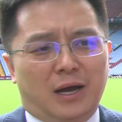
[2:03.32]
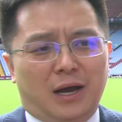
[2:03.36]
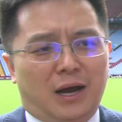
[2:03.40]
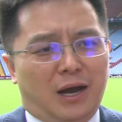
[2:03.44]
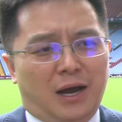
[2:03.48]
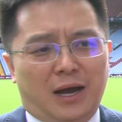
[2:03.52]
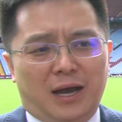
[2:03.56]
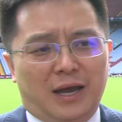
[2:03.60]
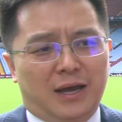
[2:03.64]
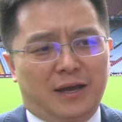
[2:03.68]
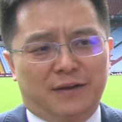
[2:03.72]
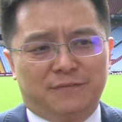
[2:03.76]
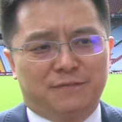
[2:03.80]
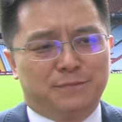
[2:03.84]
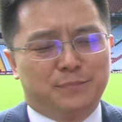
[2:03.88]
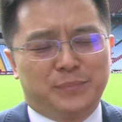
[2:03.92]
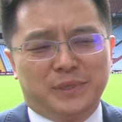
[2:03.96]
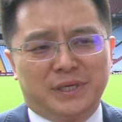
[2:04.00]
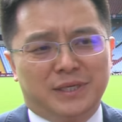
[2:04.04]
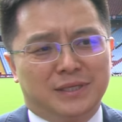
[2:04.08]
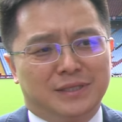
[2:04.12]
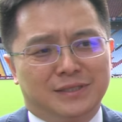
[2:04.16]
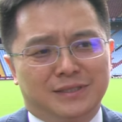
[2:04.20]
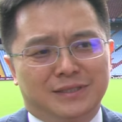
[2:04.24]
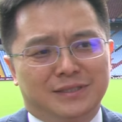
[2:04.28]
I have
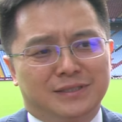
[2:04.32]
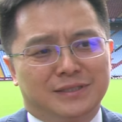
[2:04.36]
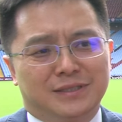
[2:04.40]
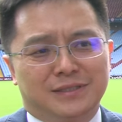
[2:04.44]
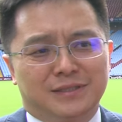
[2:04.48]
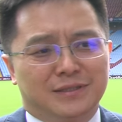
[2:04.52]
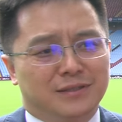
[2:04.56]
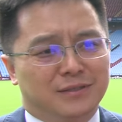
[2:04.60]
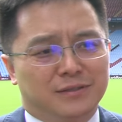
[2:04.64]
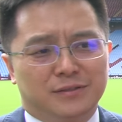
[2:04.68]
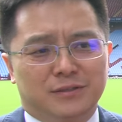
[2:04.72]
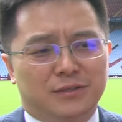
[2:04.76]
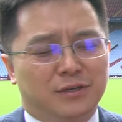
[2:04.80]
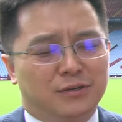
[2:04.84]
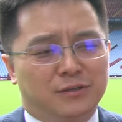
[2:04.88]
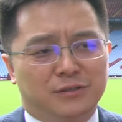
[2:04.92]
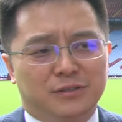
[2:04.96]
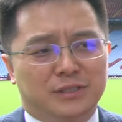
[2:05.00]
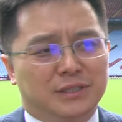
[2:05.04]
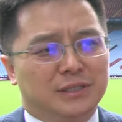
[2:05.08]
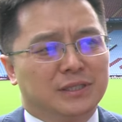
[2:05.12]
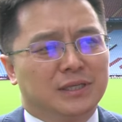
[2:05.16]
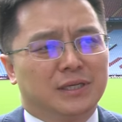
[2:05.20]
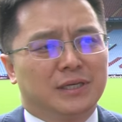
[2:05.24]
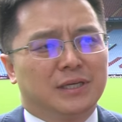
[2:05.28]
been
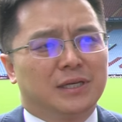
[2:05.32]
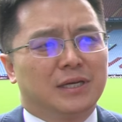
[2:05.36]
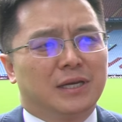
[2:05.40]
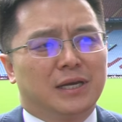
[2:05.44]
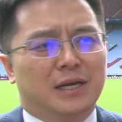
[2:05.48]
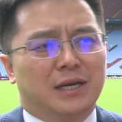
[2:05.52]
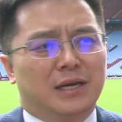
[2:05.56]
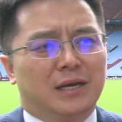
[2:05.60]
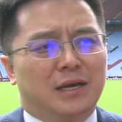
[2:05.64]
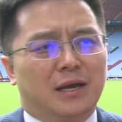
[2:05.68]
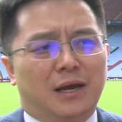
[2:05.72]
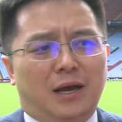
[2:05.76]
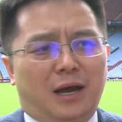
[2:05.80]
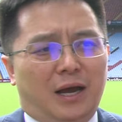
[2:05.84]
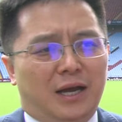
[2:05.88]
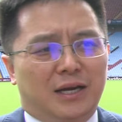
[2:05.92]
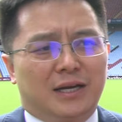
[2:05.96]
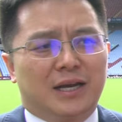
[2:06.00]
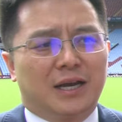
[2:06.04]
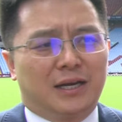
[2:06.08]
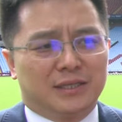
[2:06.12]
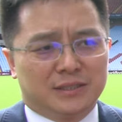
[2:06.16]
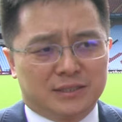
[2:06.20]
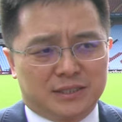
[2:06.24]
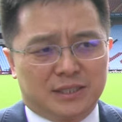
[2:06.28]
knowing. I
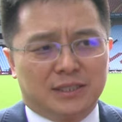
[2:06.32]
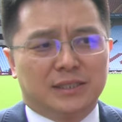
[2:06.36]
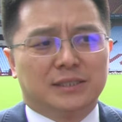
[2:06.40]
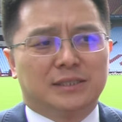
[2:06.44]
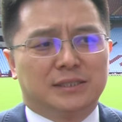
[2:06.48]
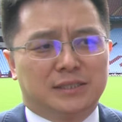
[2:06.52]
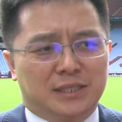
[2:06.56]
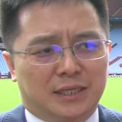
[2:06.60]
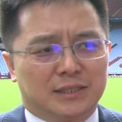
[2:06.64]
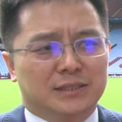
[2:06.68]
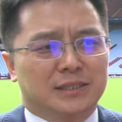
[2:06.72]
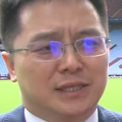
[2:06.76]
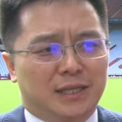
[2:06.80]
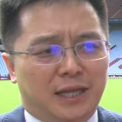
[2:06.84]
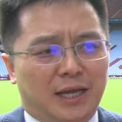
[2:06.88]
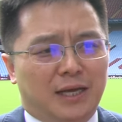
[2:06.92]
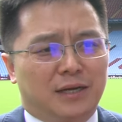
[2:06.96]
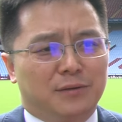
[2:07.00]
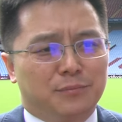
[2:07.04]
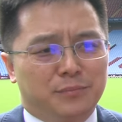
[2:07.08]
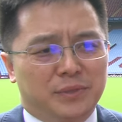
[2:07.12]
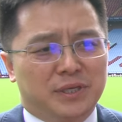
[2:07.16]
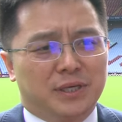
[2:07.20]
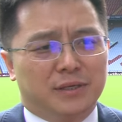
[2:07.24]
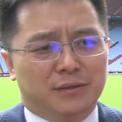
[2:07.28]
can say, just
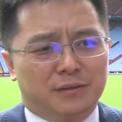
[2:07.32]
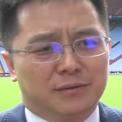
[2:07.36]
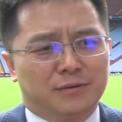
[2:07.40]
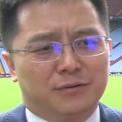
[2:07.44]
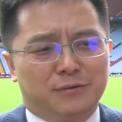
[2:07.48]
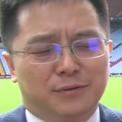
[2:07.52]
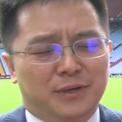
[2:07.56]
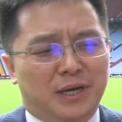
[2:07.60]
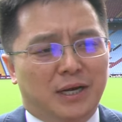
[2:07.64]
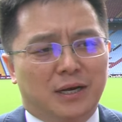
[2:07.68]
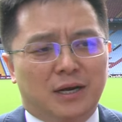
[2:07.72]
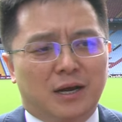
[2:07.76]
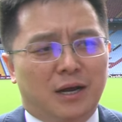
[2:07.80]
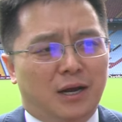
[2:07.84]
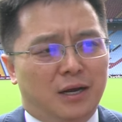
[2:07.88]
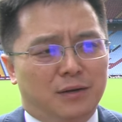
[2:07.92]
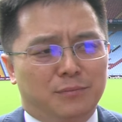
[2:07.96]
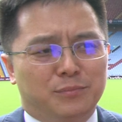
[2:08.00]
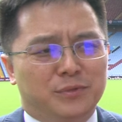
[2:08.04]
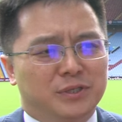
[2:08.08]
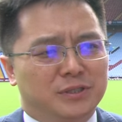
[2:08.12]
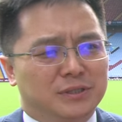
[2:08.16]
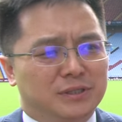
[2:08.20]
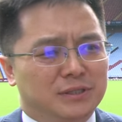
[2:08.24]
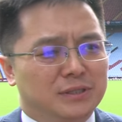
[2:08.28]
like me, we are
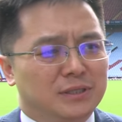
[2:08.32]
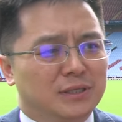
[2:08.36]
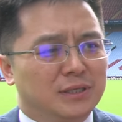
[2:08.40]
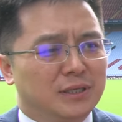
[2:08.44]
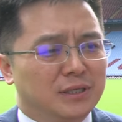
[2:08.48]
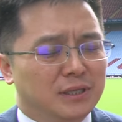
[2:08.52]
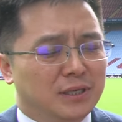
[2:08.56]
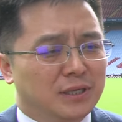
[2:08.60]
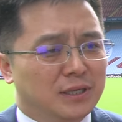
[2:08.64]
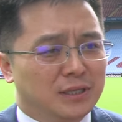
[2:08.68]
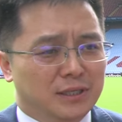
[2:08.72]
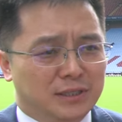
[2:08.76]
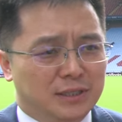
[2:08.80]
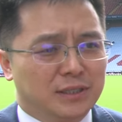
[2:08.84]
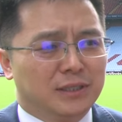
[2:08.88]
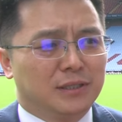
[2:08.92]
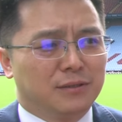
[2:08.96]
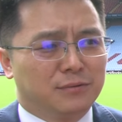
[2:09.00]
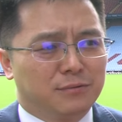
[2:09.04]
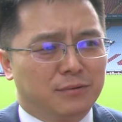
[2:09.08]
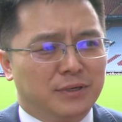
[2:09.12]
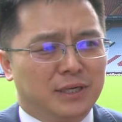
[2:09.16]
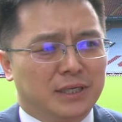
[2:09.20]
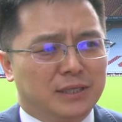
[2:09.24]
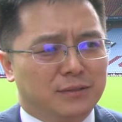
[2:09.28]
common in
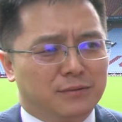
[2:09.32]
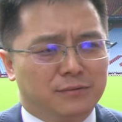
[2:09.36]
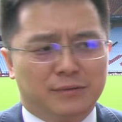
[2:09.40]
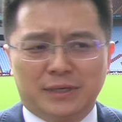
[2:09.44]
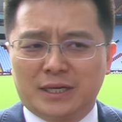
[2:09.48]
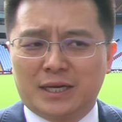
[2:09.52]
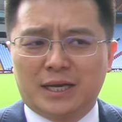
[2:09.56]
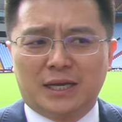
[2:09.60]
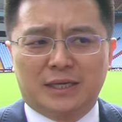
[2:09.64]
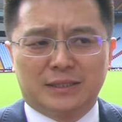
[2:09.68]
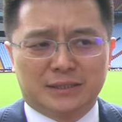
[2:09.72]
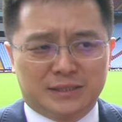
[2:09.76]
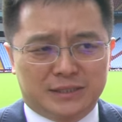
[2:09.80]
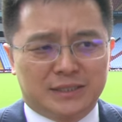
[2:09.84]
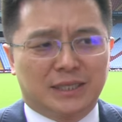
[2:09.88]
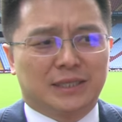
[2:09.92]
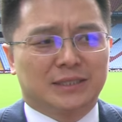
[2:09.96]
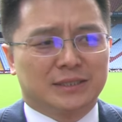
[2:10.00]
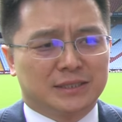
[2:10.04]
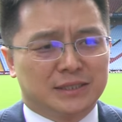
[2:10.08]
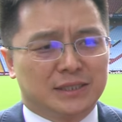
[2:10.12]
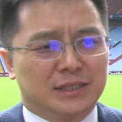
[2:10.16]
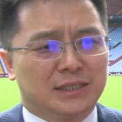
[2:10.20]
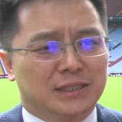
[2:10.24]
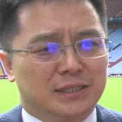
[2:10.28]
the way we can
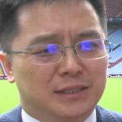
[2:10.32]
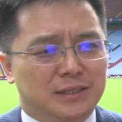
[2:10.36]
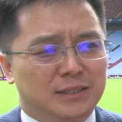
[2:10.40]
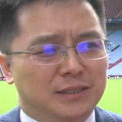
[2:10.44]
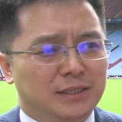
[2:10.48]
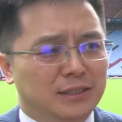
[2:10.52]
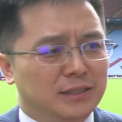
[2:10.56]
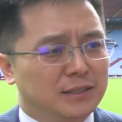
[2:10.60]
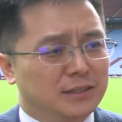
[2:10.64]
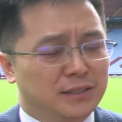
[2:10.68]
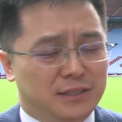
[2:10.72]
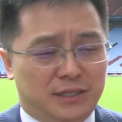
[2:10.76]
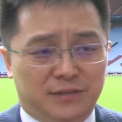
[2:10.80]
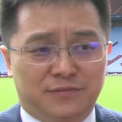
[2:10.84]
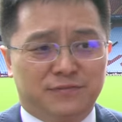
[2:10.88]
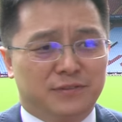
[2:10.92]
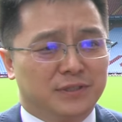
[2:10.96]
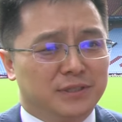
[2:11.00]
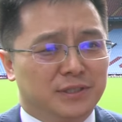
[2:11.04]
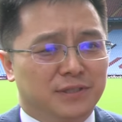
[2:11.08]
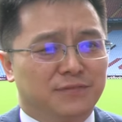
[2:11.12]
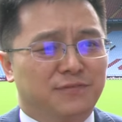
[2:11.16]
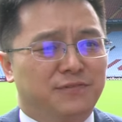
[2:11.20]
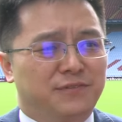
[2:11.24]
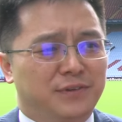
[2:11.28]
succeed in
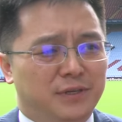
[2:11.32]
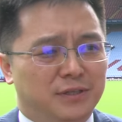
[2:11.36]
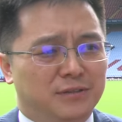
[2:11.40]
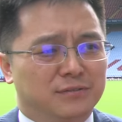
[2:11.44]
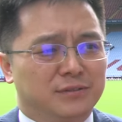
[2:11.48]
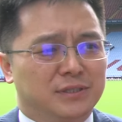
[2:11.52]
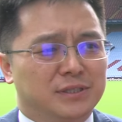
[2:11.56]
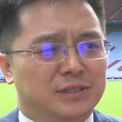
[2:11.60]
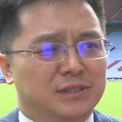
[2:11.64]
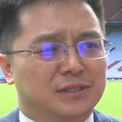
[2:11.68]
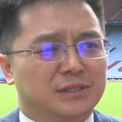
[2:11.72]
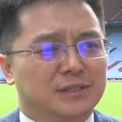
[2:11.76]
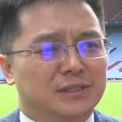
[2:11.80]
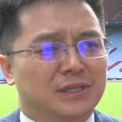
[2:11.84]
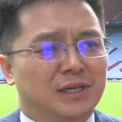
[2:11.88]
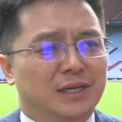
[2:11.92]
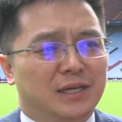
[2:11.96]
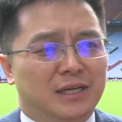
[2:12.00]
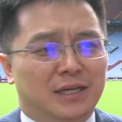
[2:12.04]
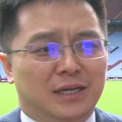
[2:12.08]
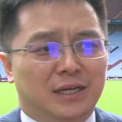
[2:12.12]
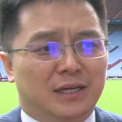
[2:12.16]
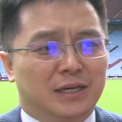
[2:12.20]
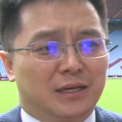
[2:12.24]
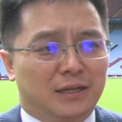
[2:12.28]
different fields.
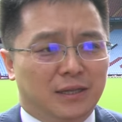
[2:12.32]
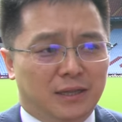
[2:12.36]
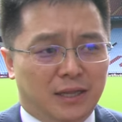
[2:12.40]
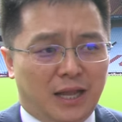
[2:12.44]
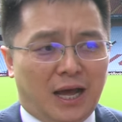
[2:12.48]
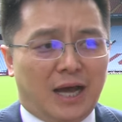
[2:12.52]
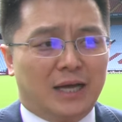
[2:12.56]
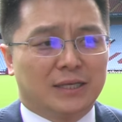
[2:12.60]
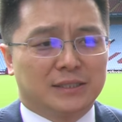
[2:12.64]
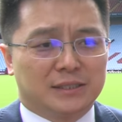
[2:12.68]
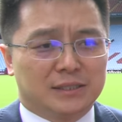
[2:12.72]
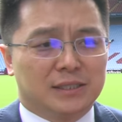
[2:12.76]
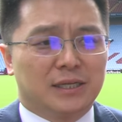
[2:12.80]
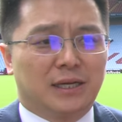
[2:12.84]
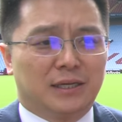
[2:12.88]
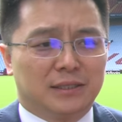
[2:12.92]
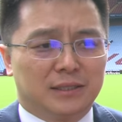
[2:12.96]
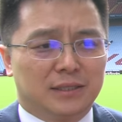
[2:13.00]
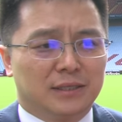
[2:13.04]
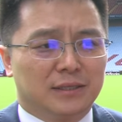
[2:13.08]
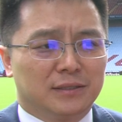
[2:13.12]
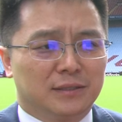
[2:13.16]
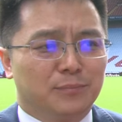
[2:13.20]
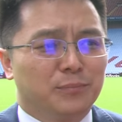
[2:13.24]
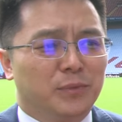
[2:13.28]
Last
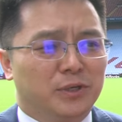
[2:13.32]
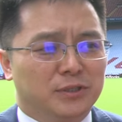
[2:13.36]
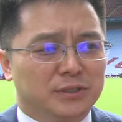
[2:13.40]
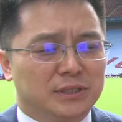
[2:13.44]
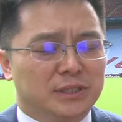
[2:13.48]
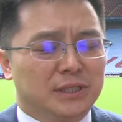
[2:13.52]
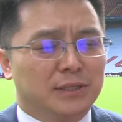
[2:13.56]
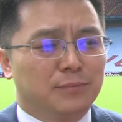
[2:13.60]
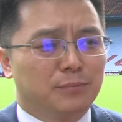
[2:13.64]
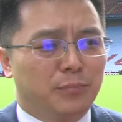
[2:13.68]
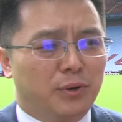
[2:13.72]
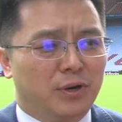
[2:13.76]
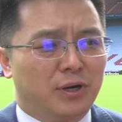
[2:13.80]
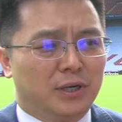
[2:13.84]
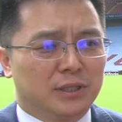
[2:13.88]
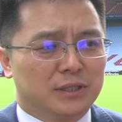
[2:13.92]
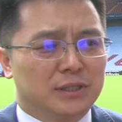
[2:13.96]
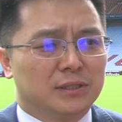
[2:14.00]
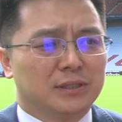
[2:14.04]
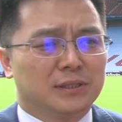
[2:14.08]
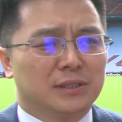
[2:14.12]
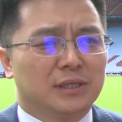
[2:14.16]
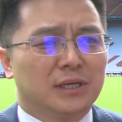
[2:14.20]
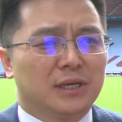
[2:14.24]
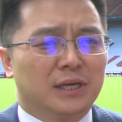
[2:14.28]
and most
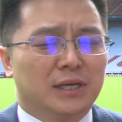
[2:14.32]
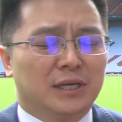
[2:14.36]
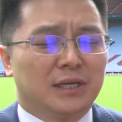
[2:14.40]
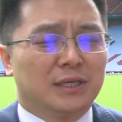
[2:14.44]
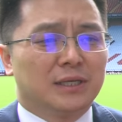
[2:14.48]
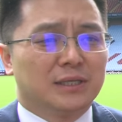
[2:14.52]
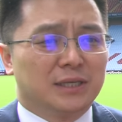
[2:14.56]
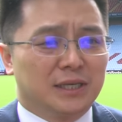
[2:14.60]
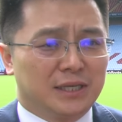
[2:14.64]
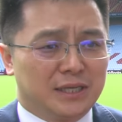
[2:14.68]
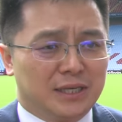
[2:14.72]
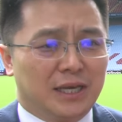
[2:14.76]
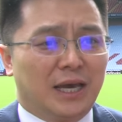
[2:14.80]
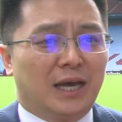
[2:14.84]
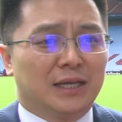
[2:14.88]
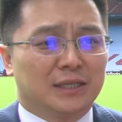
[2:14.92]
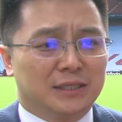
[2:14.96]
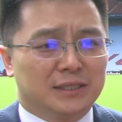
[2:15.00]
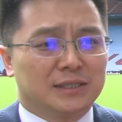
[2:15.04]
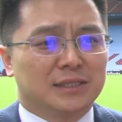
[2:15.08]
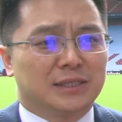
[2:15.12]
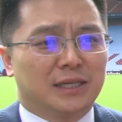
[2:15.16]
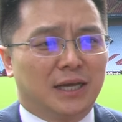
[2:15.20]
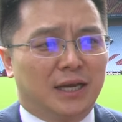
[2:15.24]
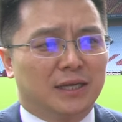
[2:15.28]
important, he
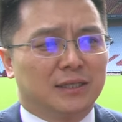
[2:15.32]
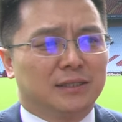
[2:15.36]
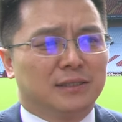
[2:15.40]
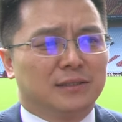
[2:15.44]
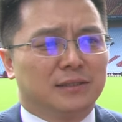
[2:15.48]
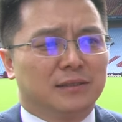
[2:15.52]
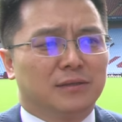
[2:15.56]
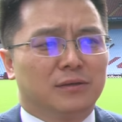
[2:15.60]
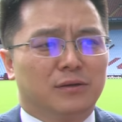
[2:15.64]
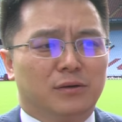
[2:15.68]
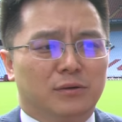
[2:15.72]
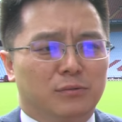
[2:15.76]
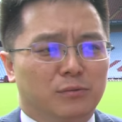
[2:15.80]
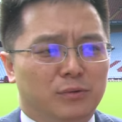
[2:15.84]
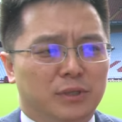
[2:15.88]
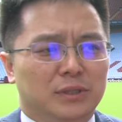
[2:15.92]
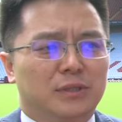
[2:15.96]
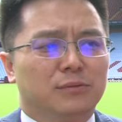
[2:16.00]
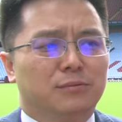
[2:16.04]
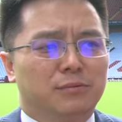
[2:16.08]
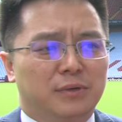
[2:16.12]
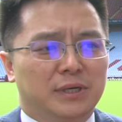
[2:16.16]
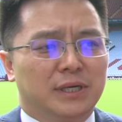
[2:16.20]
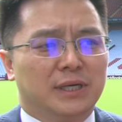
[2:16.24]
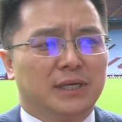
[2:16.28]
understands
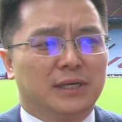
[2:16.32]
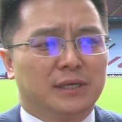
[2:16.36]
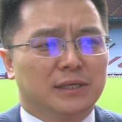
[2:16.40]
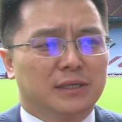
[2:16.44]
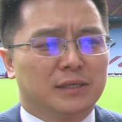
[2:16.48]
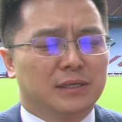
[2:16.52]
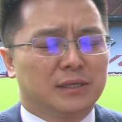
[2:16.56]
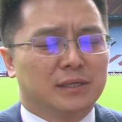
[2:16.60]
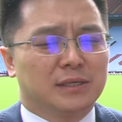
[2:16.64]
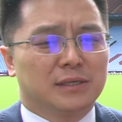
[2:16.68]
what we